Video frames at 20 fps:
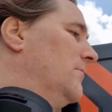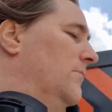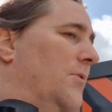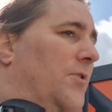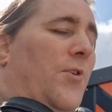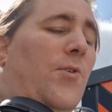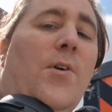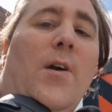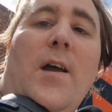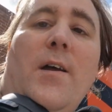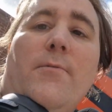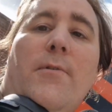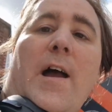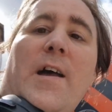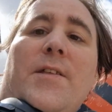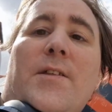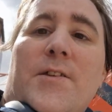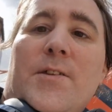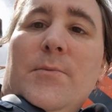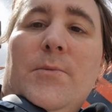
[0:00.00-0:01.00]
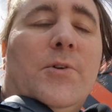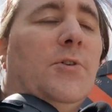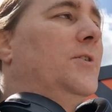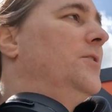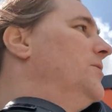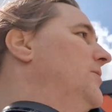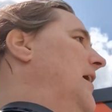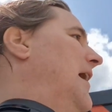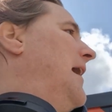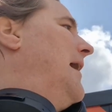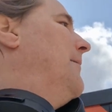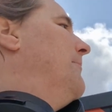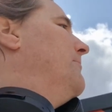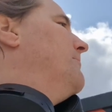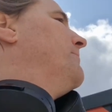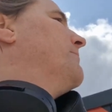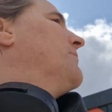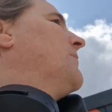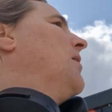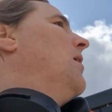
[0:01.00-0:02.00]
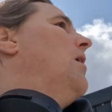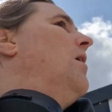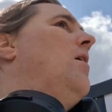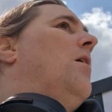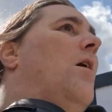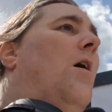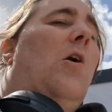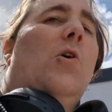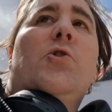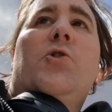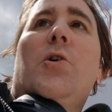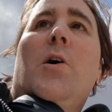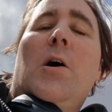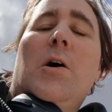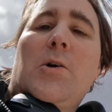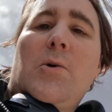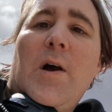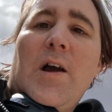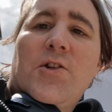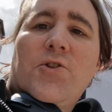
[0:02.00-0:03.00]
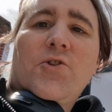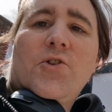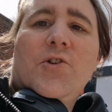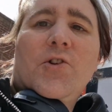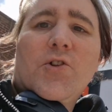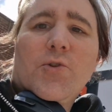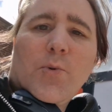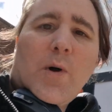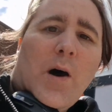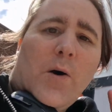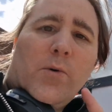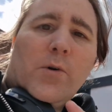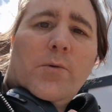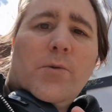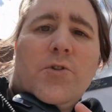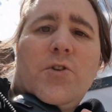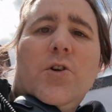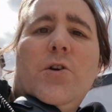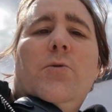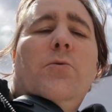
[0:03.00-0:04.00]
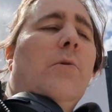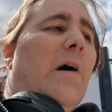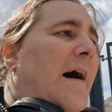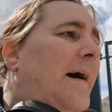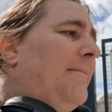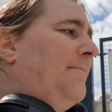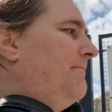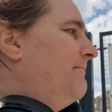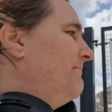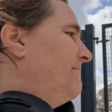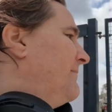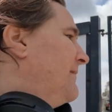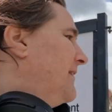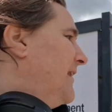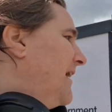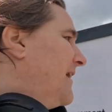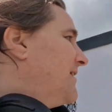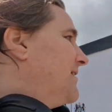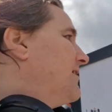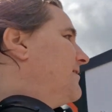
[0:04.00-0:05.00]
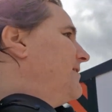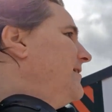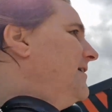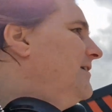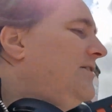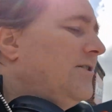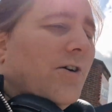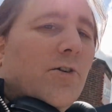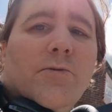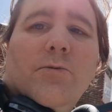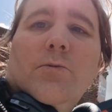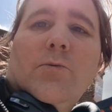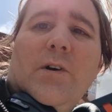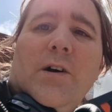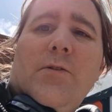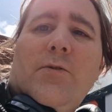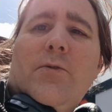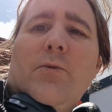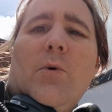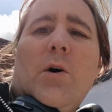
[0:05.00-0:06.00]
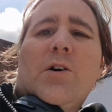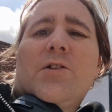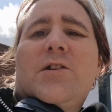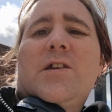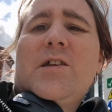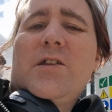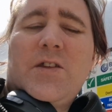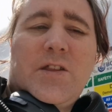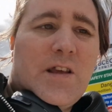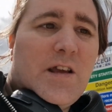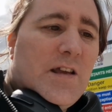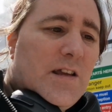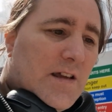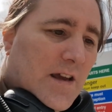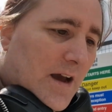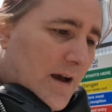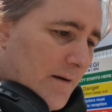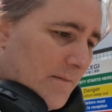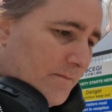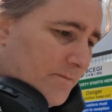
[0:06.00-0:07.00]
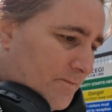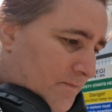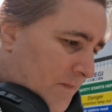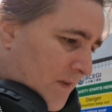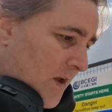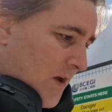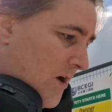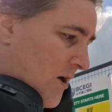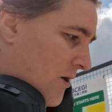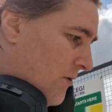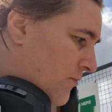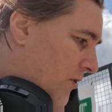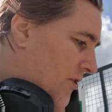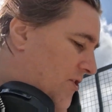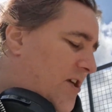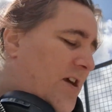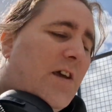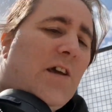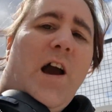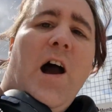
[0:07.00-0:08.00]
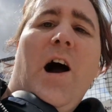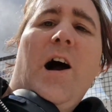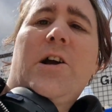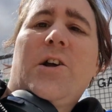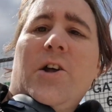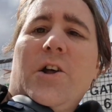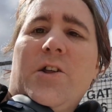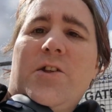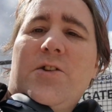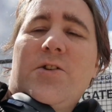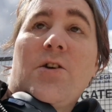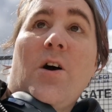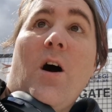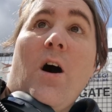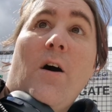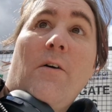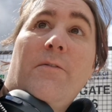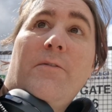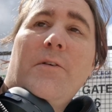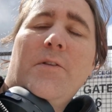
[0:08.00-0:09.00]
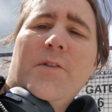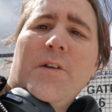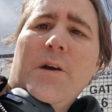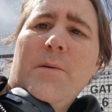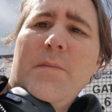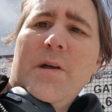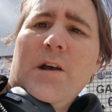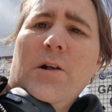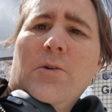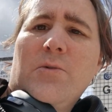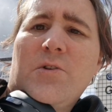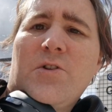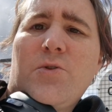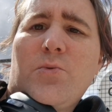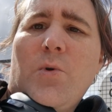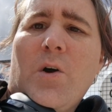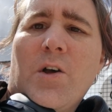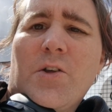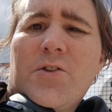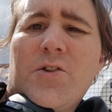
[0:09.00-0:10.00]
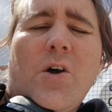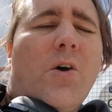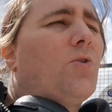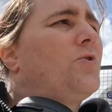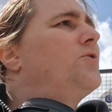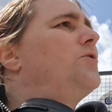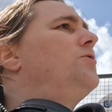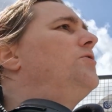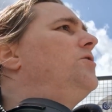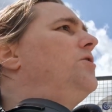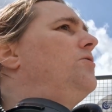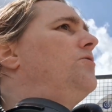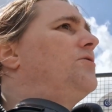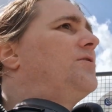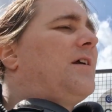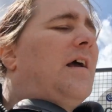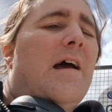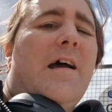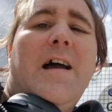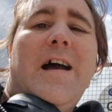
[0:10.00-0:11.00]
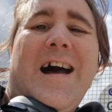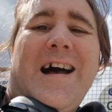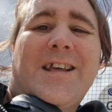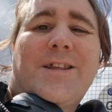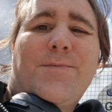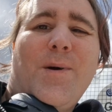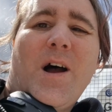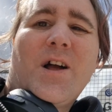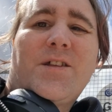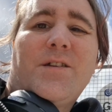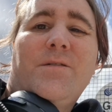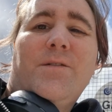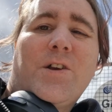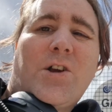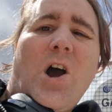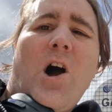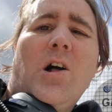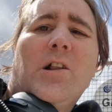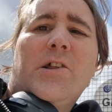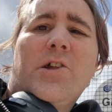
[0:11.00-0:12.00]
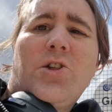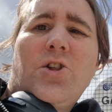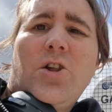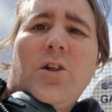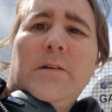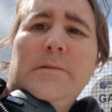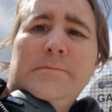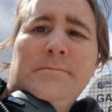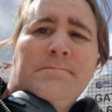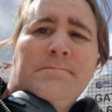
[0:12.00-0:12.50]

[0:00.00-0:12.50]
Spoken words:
Would you rather someone do that? Also, a question as well, what would you like to see done with what is the rotting carcass of the mill, which was also used as part of the college?